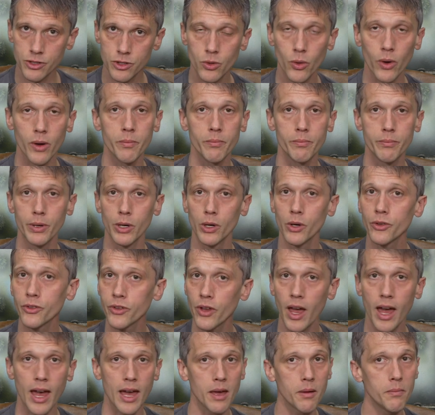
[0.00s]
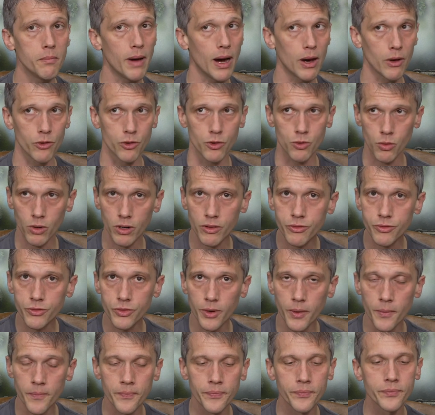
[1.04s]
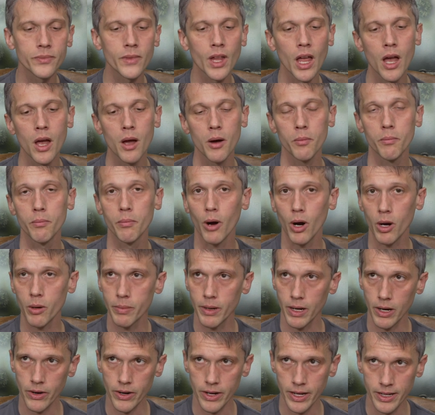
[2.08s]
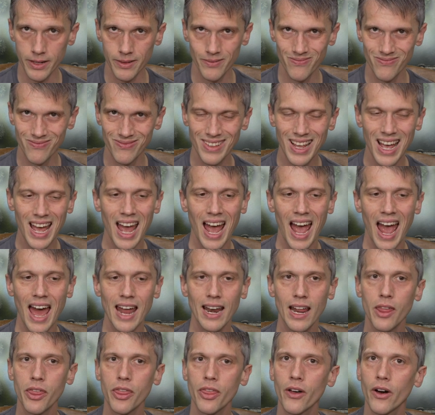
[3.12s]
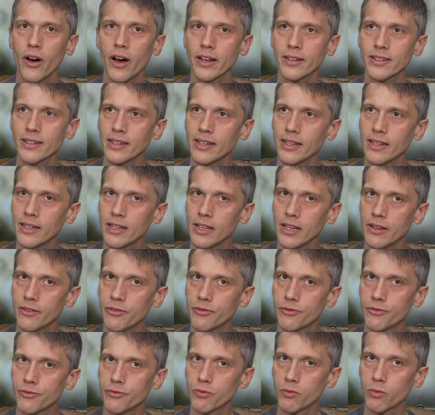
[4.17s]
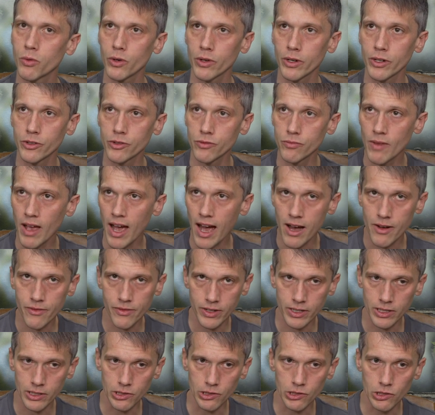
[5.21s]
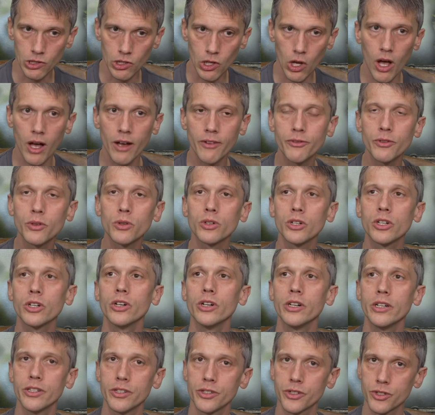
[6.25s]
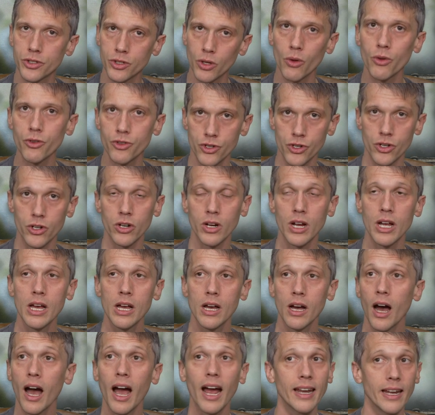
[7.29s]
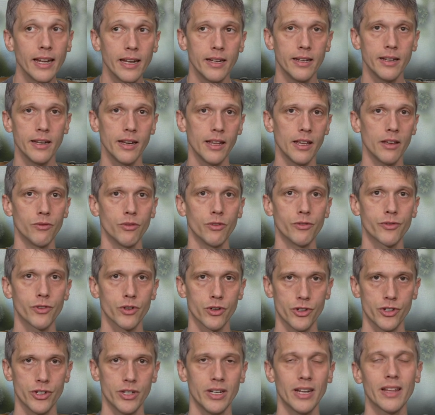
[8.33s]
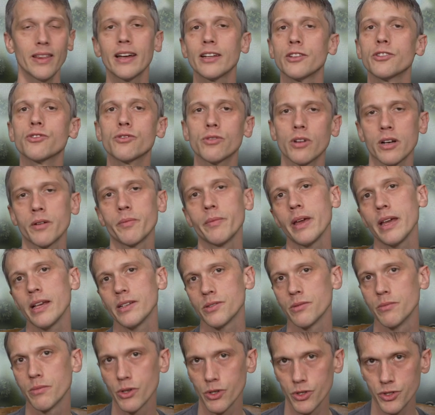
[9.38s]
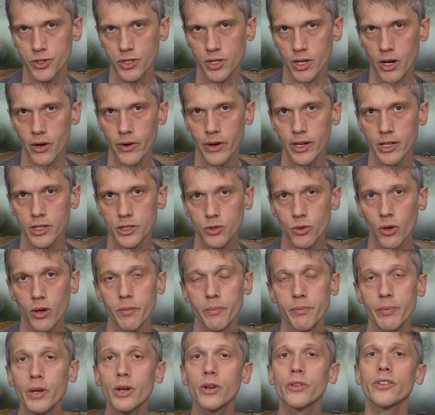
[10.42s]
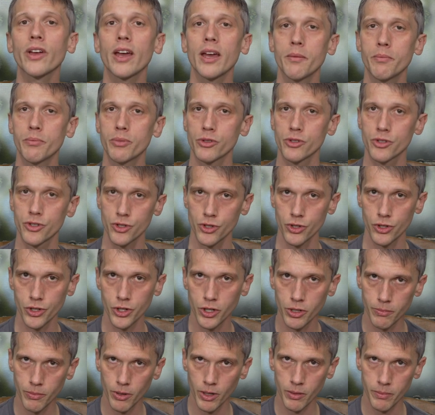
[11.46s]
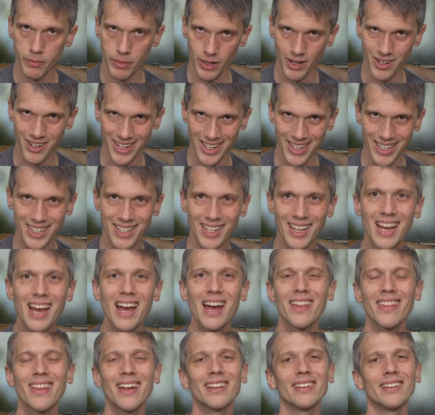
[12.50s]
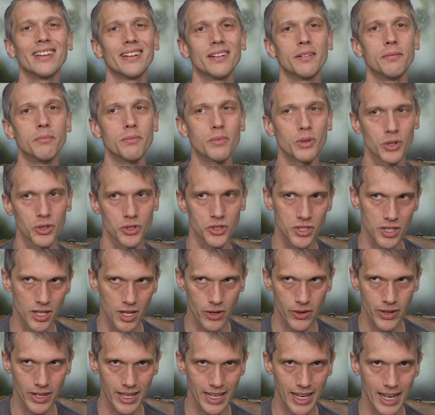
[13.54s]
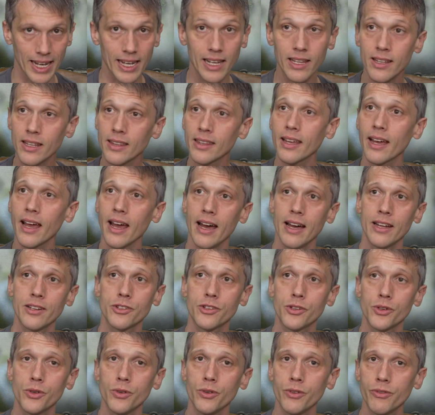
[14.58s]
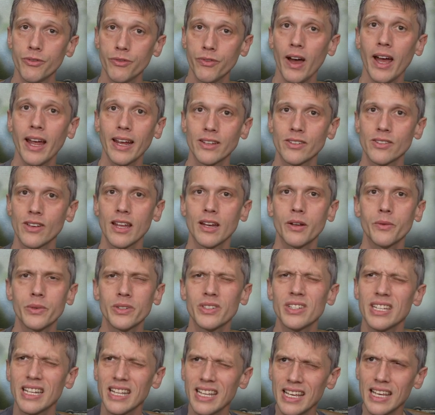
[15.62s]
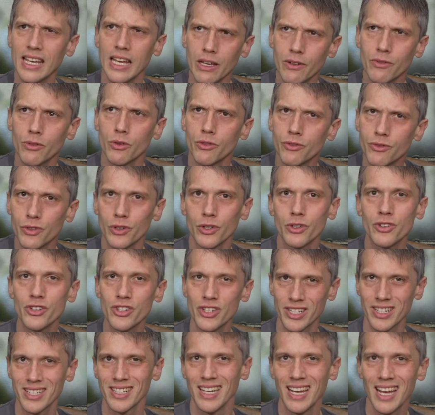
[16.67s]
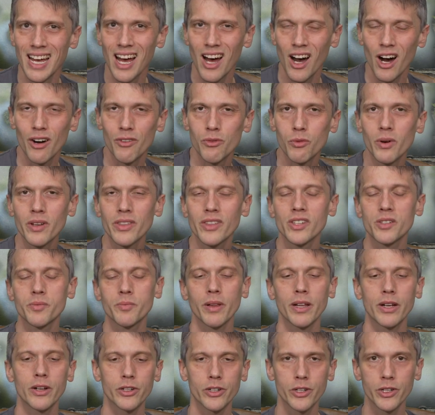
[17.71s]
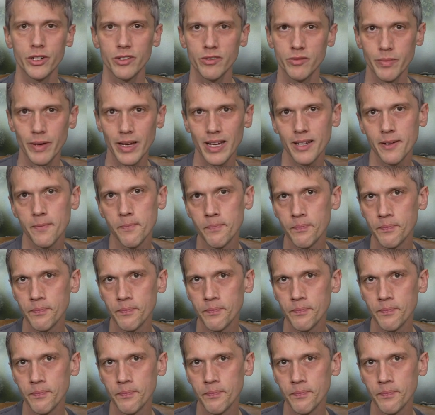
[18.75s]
So I built a mountain dwarf, barbarian, and I thought if we have a lawful good soldier, I needed an evil version, and that struck me as a mercenary. So I built a berserker barbarian that led a mercenary gang that they had to fight, and it was an evil version of what this player could have been.